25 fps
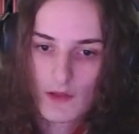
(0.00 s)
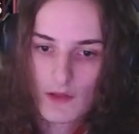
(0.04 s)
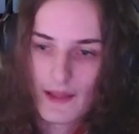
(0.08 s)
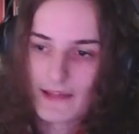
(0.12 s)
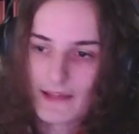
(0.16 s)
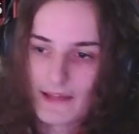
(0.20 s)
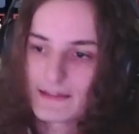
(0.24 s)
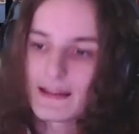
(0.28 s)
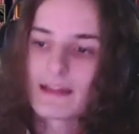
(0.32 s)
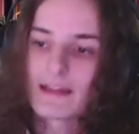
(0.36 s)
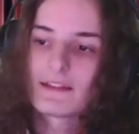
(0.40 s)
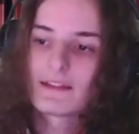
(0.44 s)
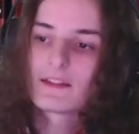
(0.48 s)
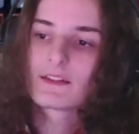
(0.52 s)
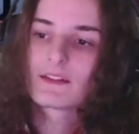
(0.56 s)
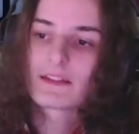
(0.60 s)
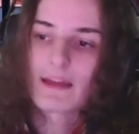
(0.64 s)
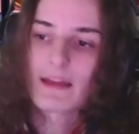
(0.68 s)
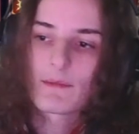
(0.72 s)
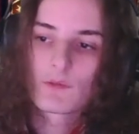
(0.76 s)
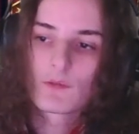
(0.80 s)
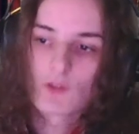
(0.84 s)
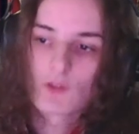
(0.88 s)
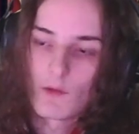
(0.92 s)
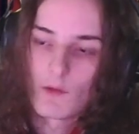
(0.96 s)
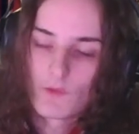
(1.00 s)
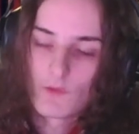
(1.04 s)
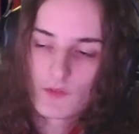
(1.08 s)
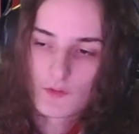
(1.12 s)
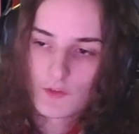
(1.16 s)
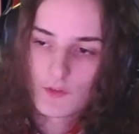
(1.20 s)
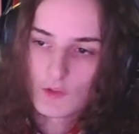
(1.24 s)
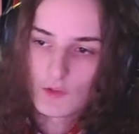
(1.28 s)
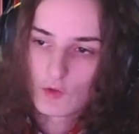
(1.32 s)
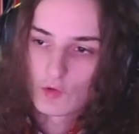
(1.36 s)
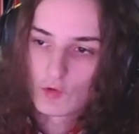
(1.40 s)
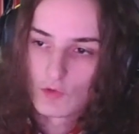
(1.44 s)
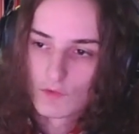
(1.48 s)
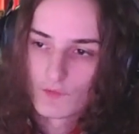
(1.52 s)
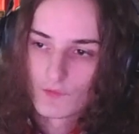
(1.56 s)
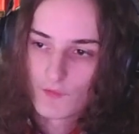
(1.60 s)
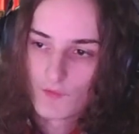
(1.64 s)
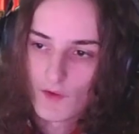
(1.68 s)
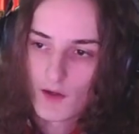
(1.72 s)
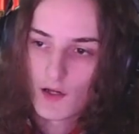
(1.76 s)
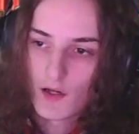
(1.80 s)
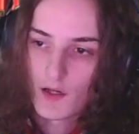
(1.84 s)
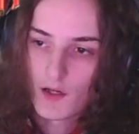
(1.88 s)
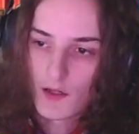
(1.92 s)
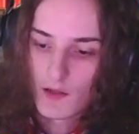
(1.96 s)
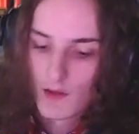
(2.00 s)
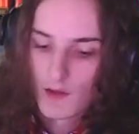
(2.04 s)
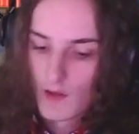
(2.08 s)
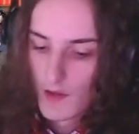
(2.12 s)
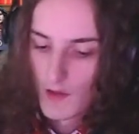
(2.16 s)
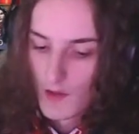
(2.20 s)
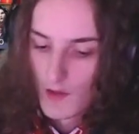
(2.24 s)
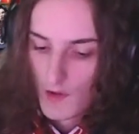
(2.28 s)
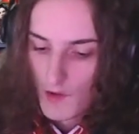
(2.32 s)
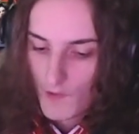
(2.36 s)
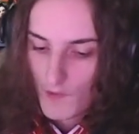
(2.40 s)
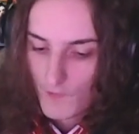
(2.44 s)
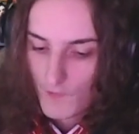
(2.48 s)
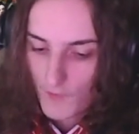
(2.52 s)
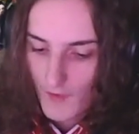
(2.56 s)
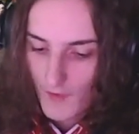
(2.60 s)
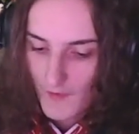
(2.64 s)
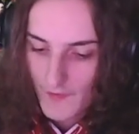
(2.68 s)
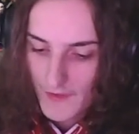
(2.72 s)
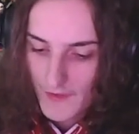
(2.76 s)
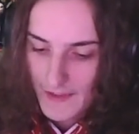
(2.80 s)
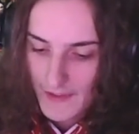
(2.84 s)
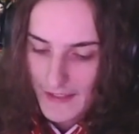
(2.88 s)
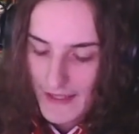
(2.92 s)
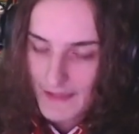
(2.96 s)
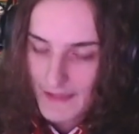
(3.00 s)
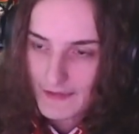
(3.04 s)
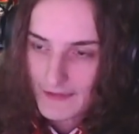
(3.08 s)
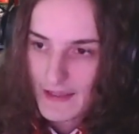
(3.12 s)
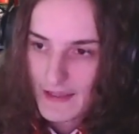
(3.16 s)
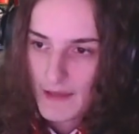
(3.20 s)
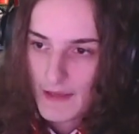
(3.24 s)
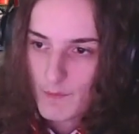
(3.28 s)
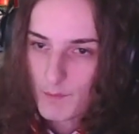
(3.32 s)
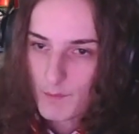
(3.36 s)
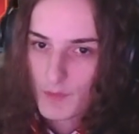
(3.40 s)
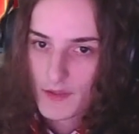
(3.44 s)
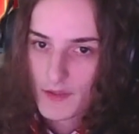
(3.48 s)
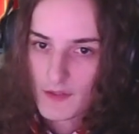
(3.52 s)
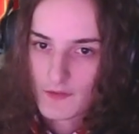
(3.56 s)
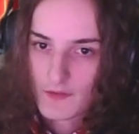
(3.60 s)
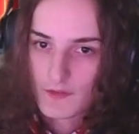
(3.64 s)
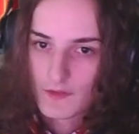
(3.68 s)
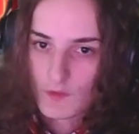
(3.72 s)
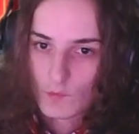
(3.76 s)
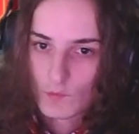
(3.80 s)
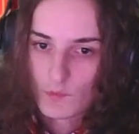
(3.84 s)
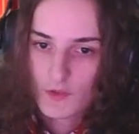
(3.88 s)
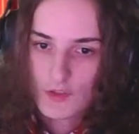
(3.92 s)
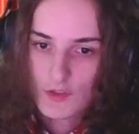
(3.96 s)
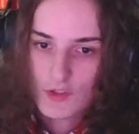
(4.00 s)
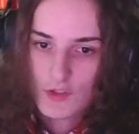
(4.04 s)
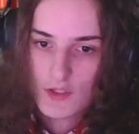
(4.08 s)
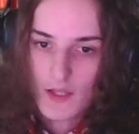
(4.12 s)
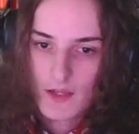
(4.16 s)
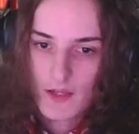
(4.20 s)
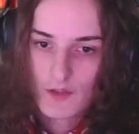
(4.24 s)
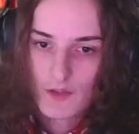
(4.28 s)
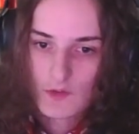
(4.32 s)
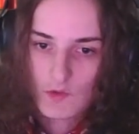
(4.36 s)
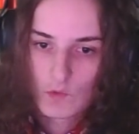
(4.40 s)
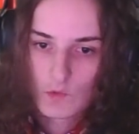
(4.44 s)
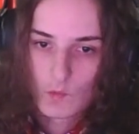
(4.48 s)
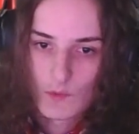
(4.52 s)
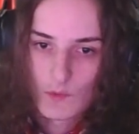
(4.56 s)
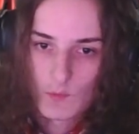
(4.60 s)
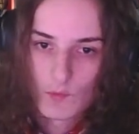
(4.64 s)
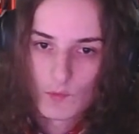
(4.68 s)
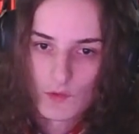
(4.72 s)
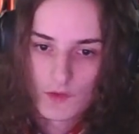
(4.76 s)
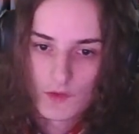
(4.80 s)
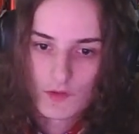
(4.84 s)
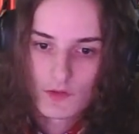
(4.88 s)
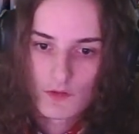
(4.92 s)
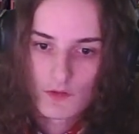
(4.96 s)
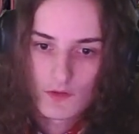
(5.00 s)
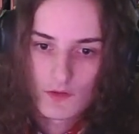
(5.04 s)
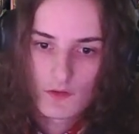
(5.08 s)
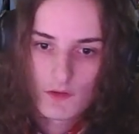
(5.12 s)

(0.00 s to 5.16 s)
and the same is obviously true for the late game build, in which case we would